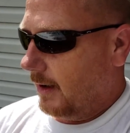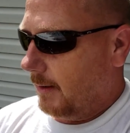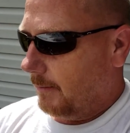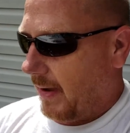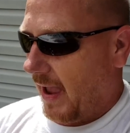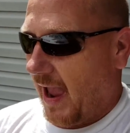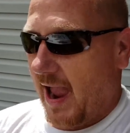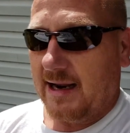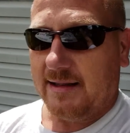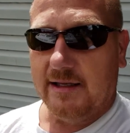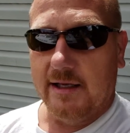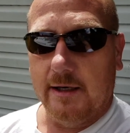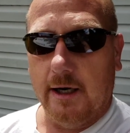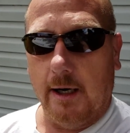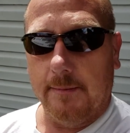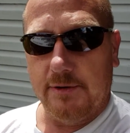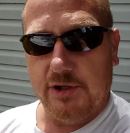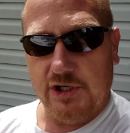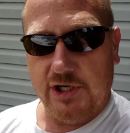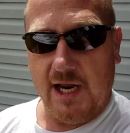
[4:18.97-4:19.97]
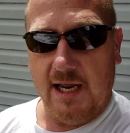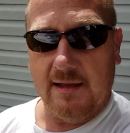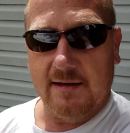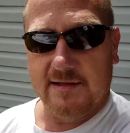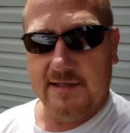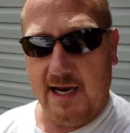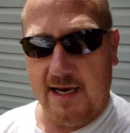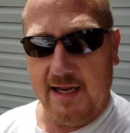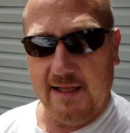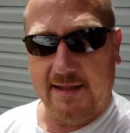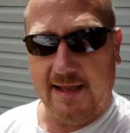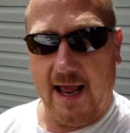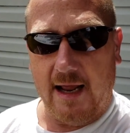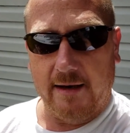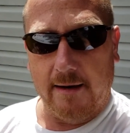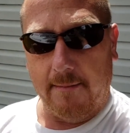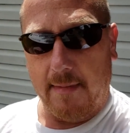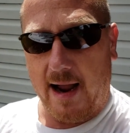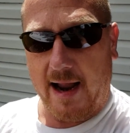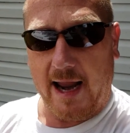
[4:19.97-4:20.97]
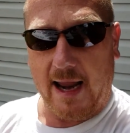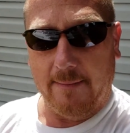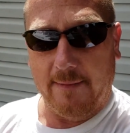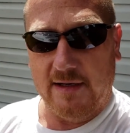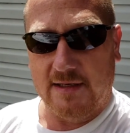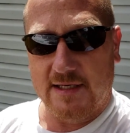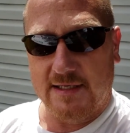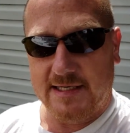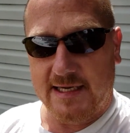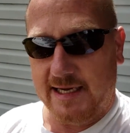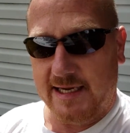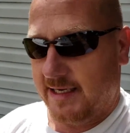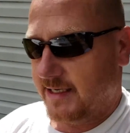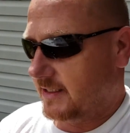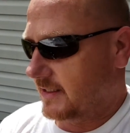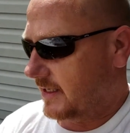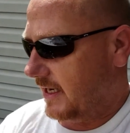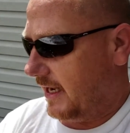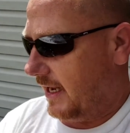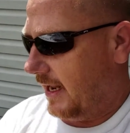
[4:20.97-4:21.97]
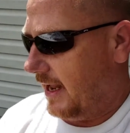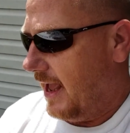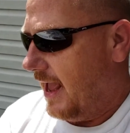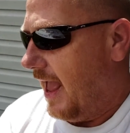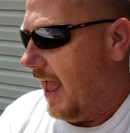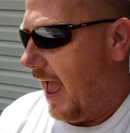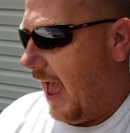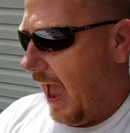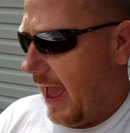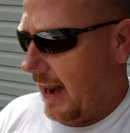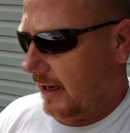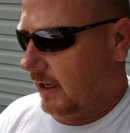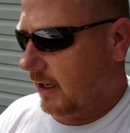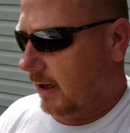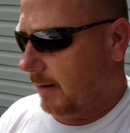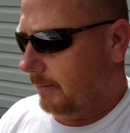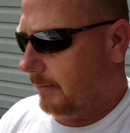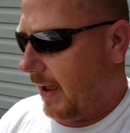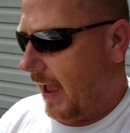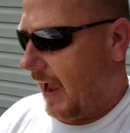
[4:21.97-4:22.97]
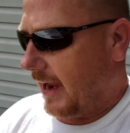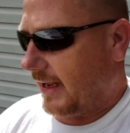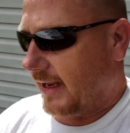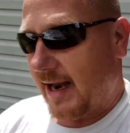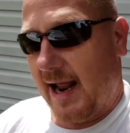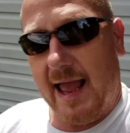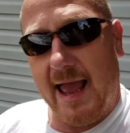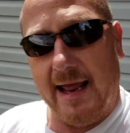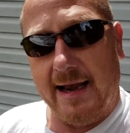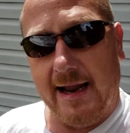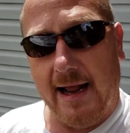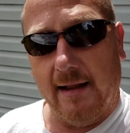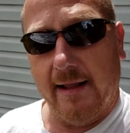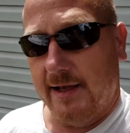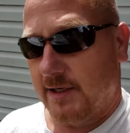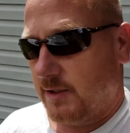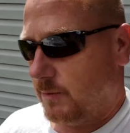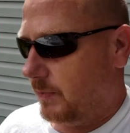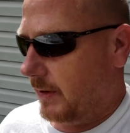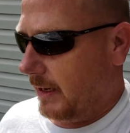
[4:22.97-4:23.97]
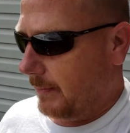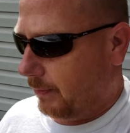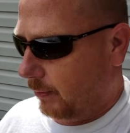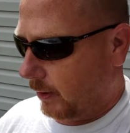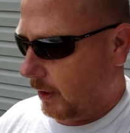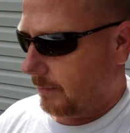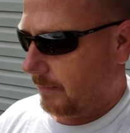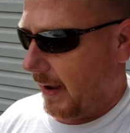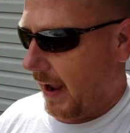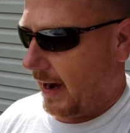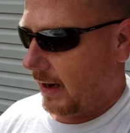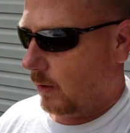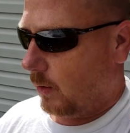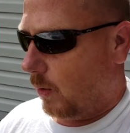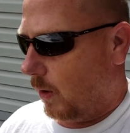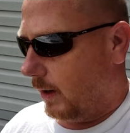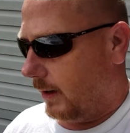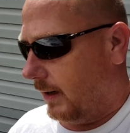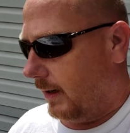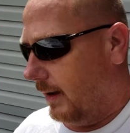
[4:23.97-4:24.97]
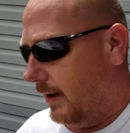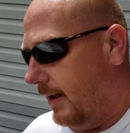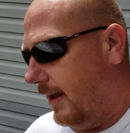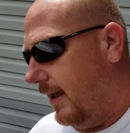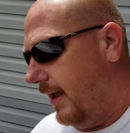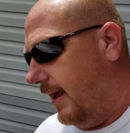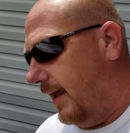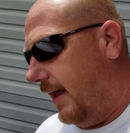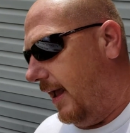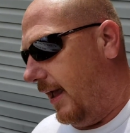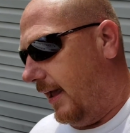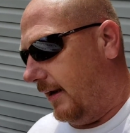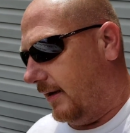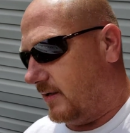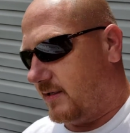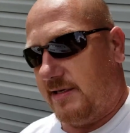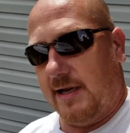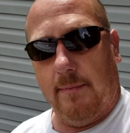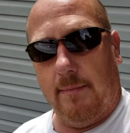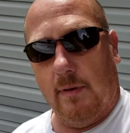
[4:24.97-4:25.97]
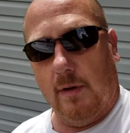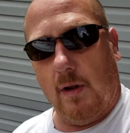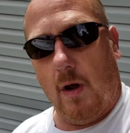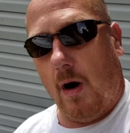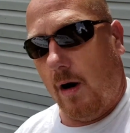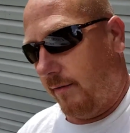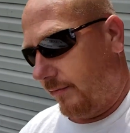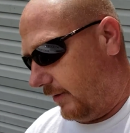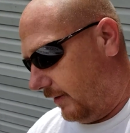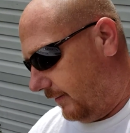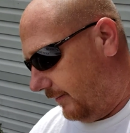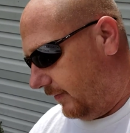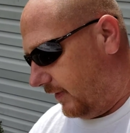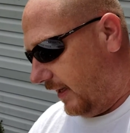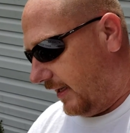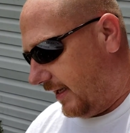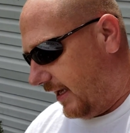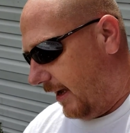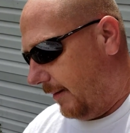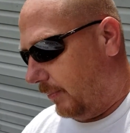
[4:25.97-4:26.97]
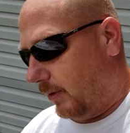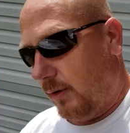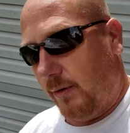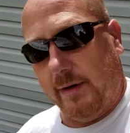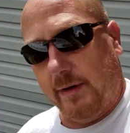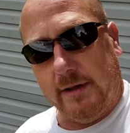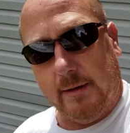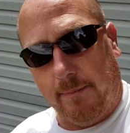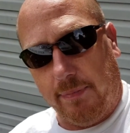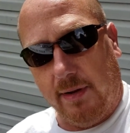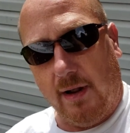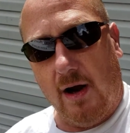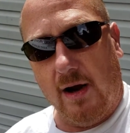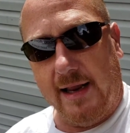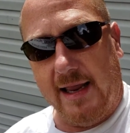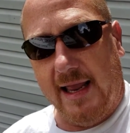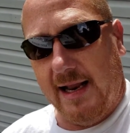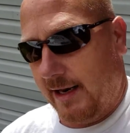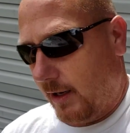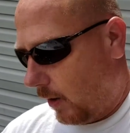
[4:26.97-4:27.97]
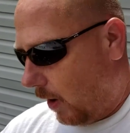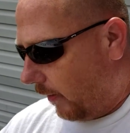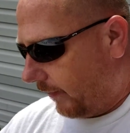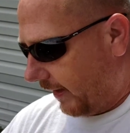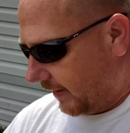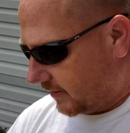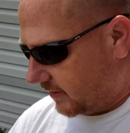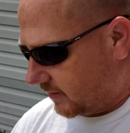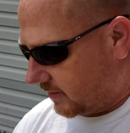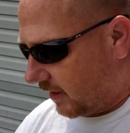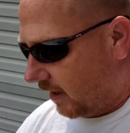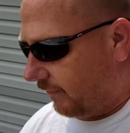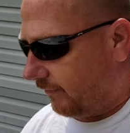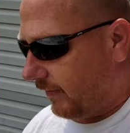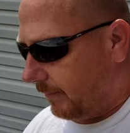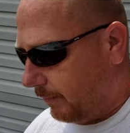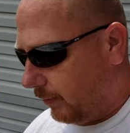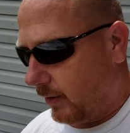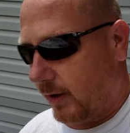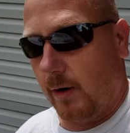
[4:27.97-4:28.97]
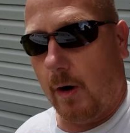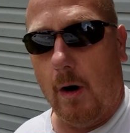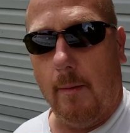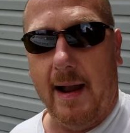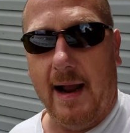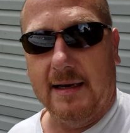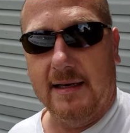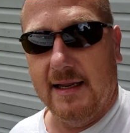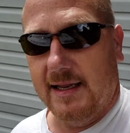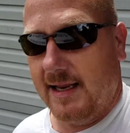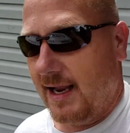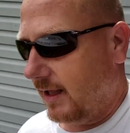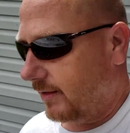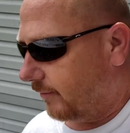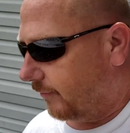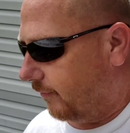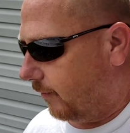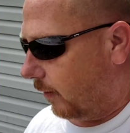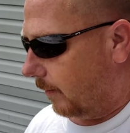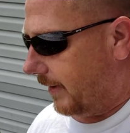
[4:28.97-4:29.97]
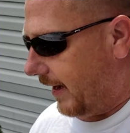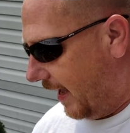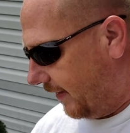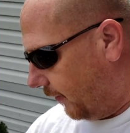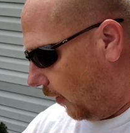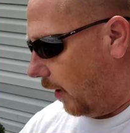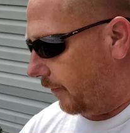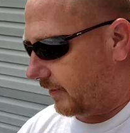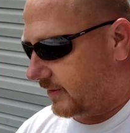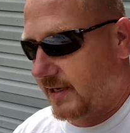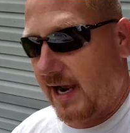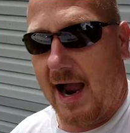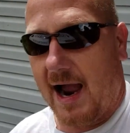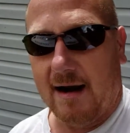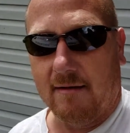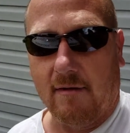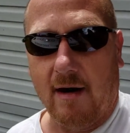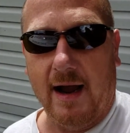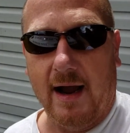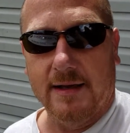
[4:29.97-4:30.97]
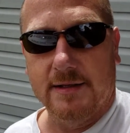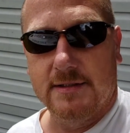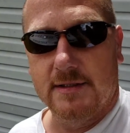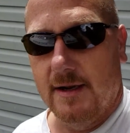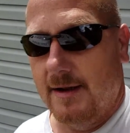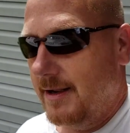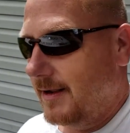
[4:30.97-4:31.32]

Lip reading: packed it up, sent it down to Miami to T&T, had it come back, and I had LSB put it back on and assemble all the gimbal and the plug-in and all that stuff and put it all back together for me, and all the tie rods.